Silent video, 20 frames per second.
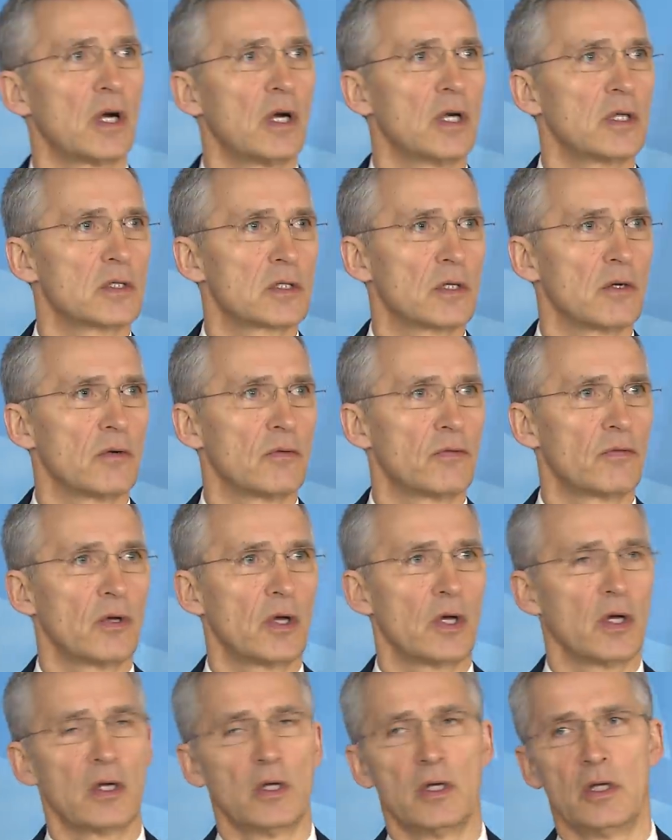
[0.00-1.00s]
kinds of
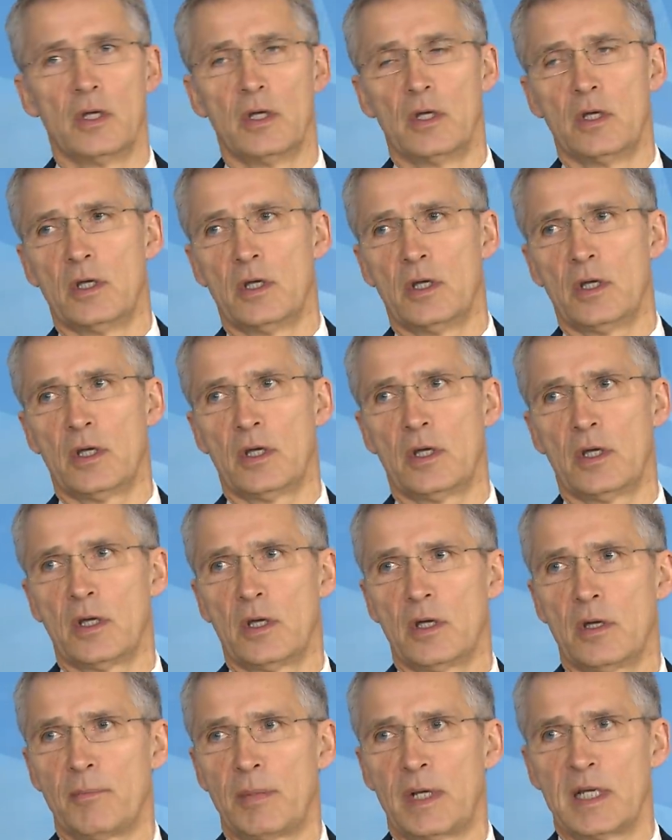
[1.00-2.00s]

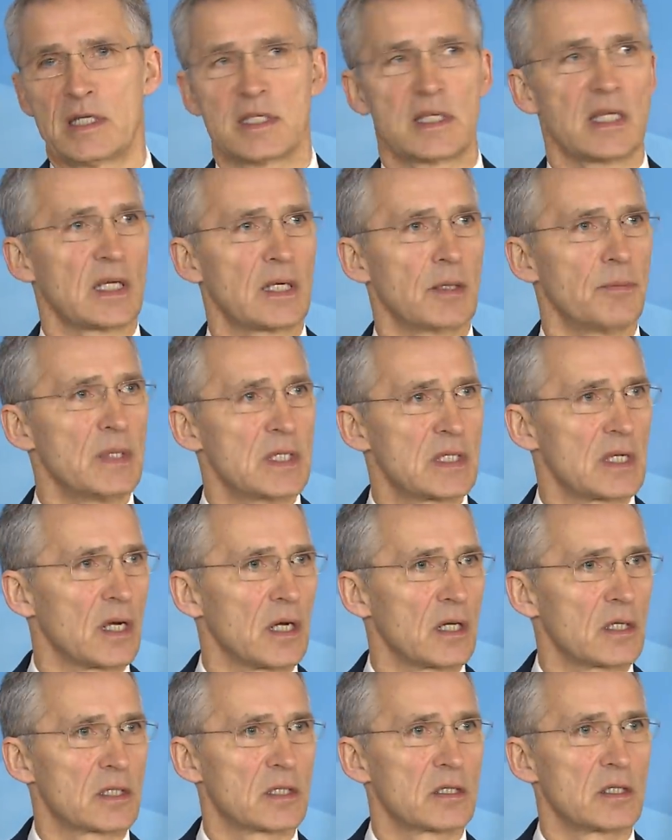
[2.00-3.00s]
ballistic
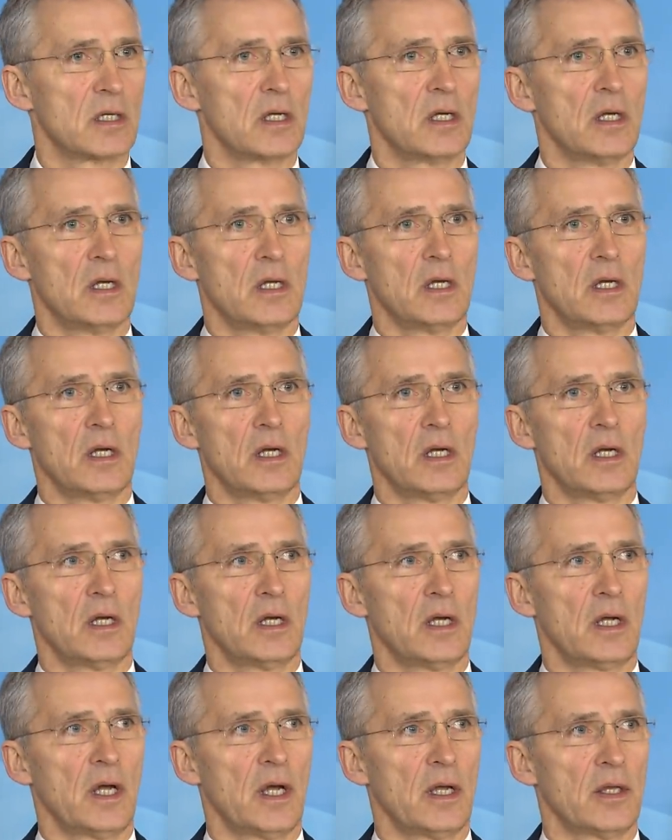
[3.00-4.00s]
missiles.
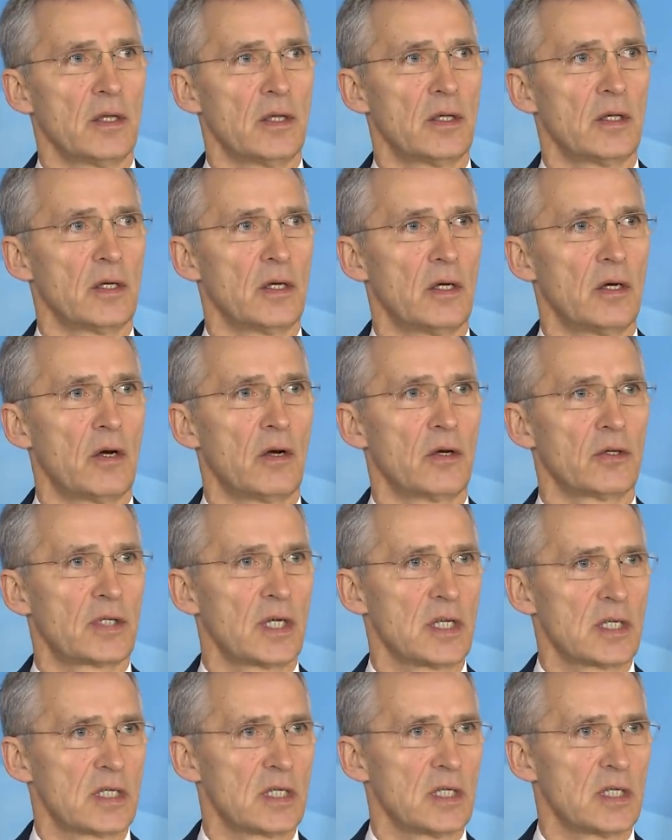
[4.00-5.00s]
and are
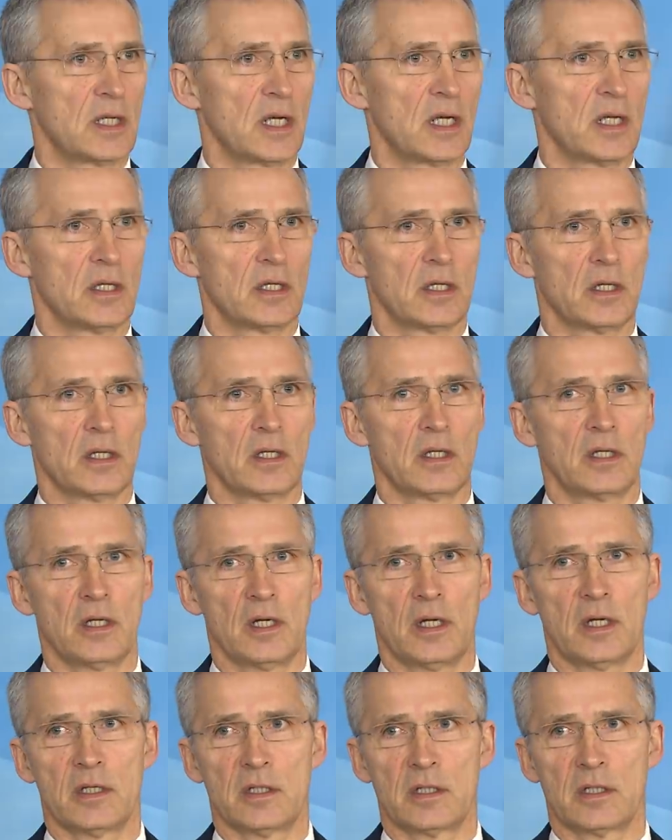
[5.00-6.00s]
testing
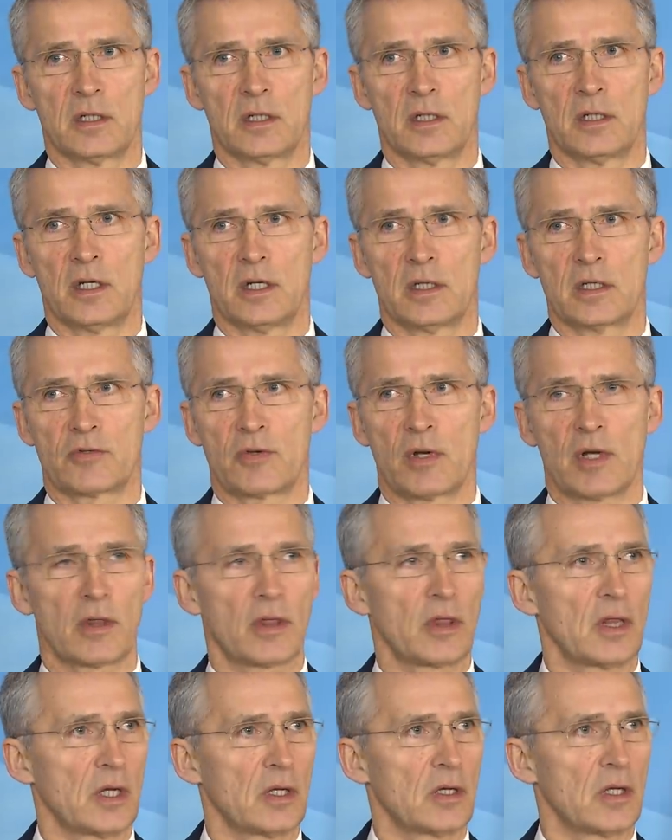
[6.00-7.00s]
and
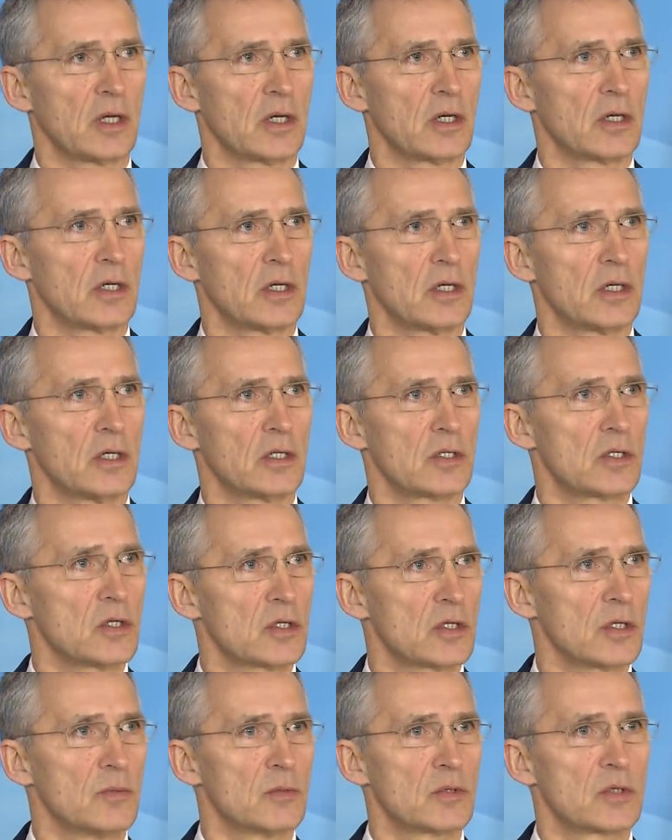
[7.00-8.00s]
strengthening their
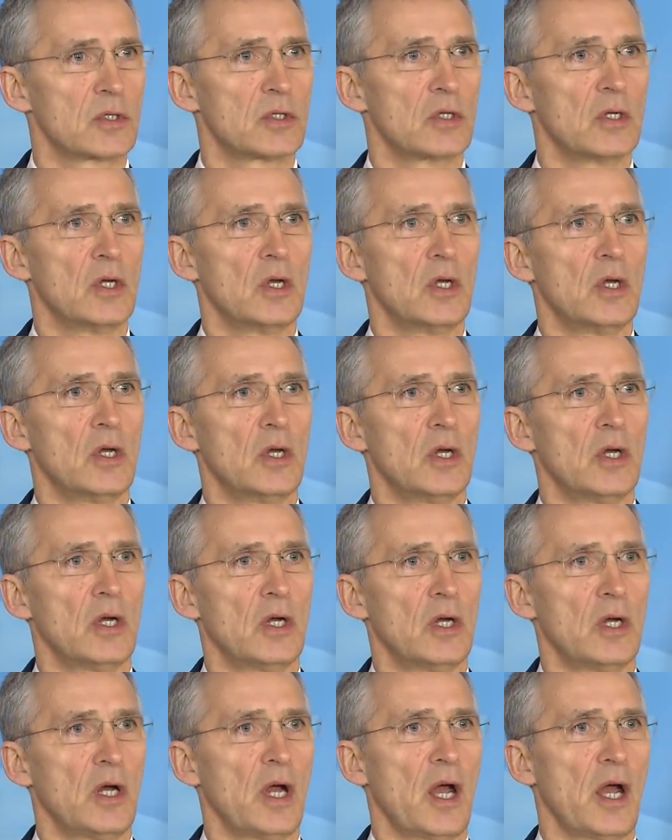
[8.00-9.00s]
systems.
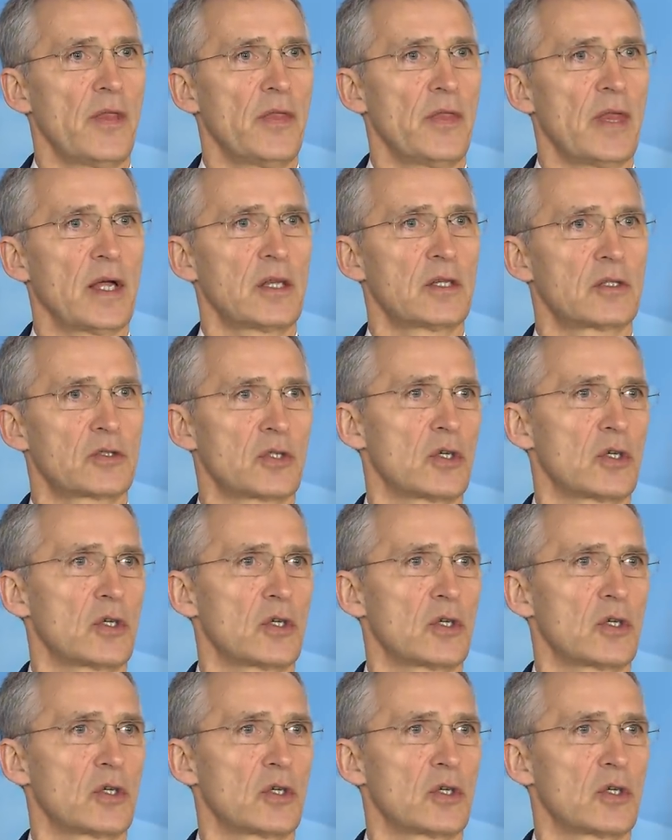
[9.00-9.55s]
And that